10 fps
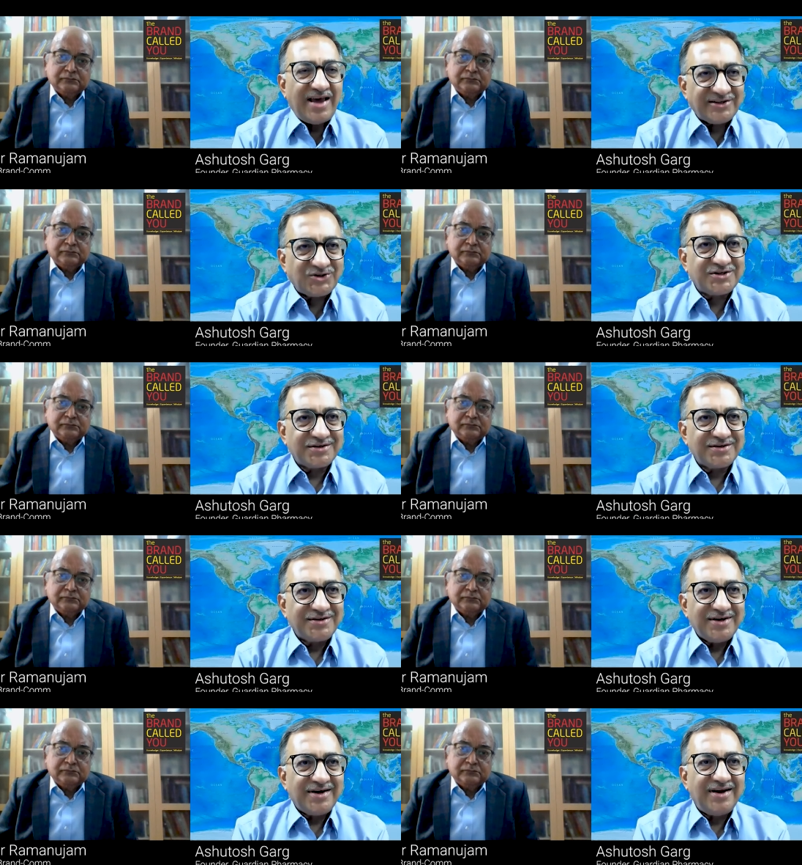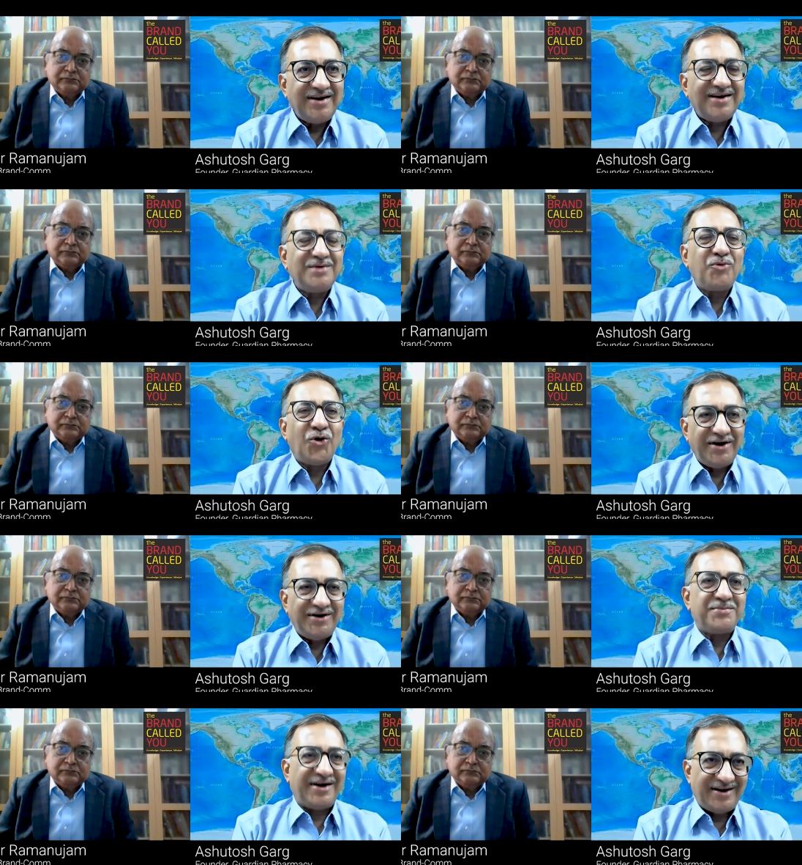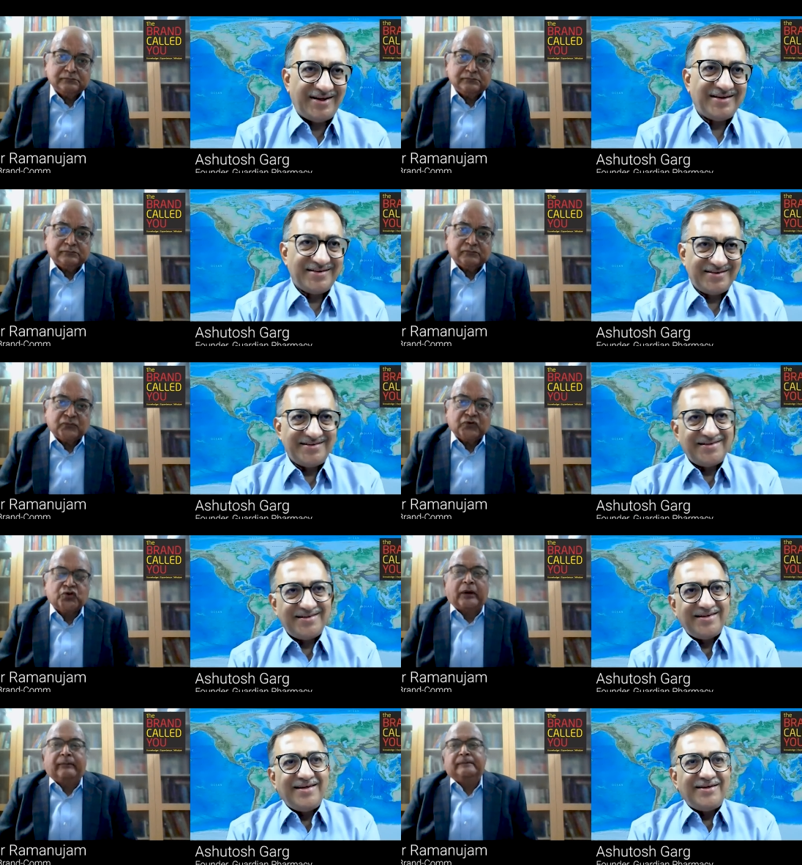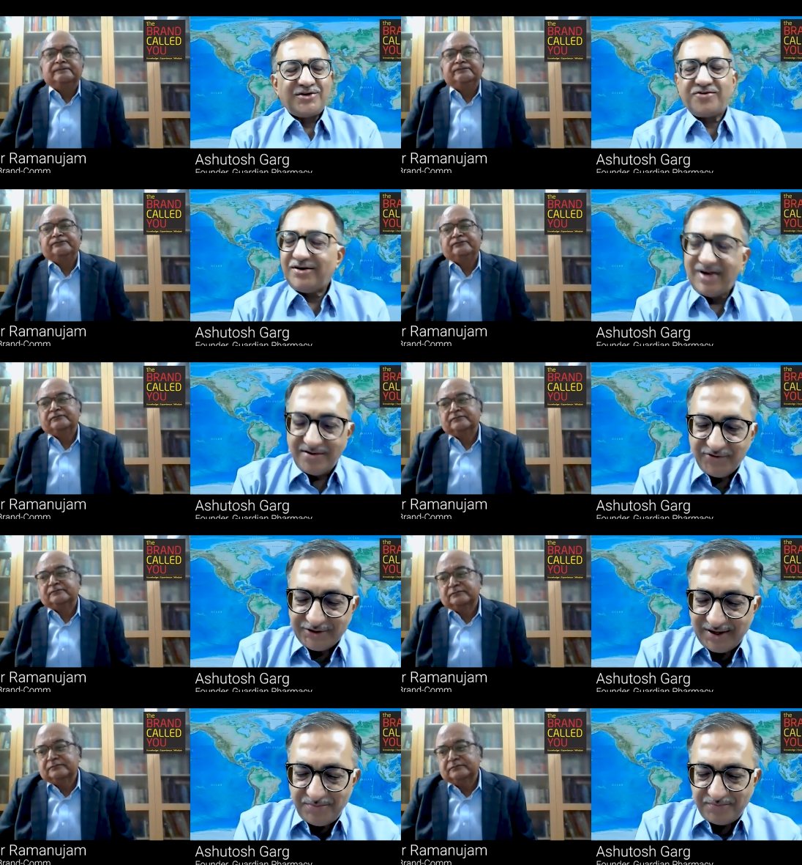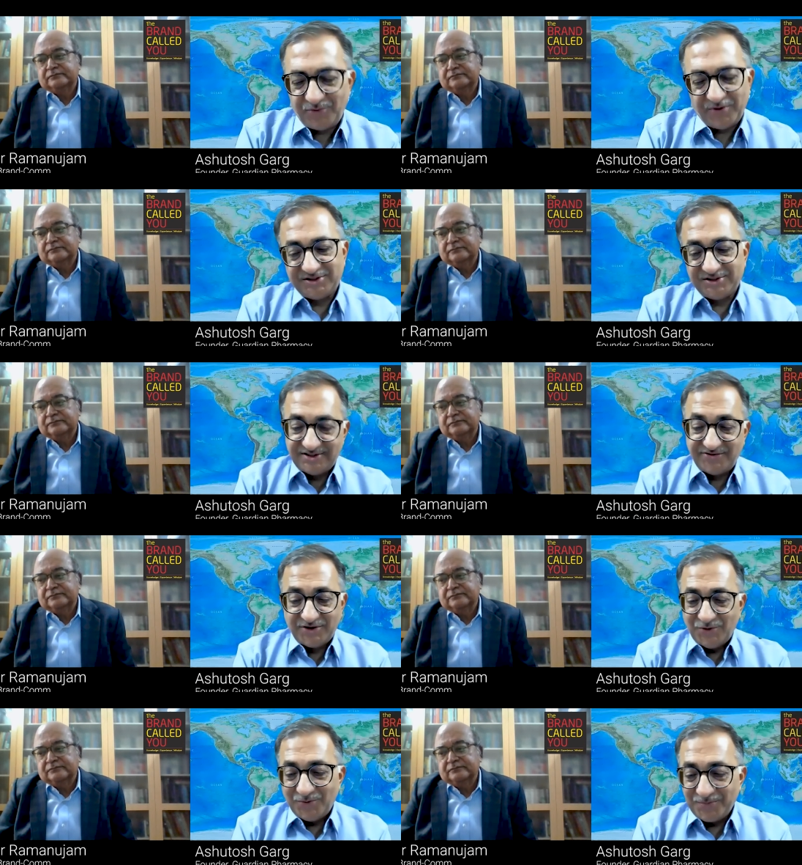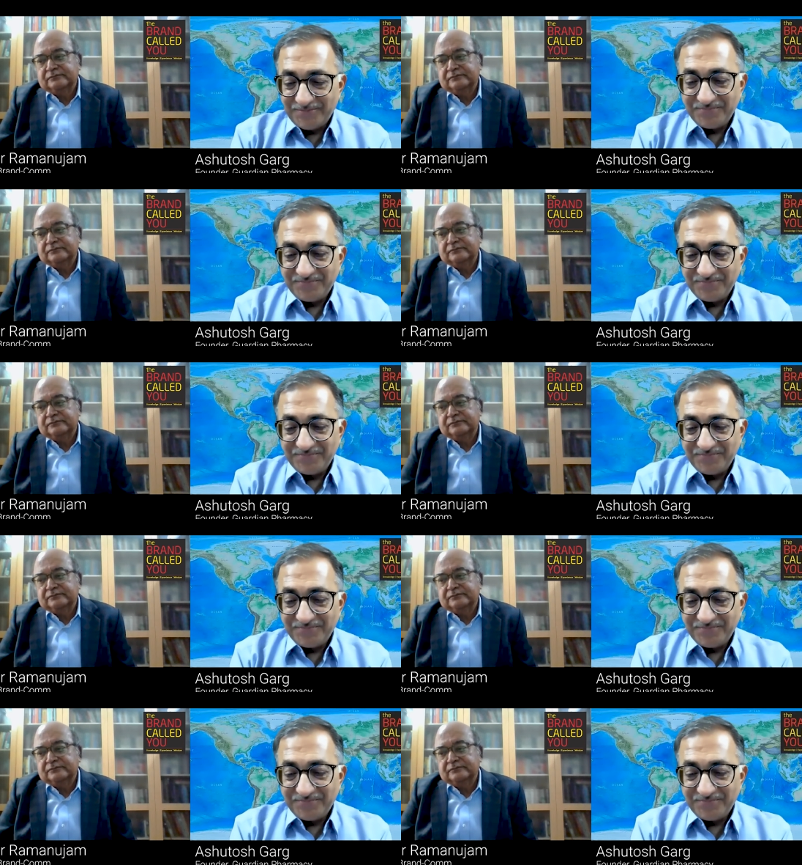Speaker 1: guest a little more intimately. Sure. So I've got time for three questions for you.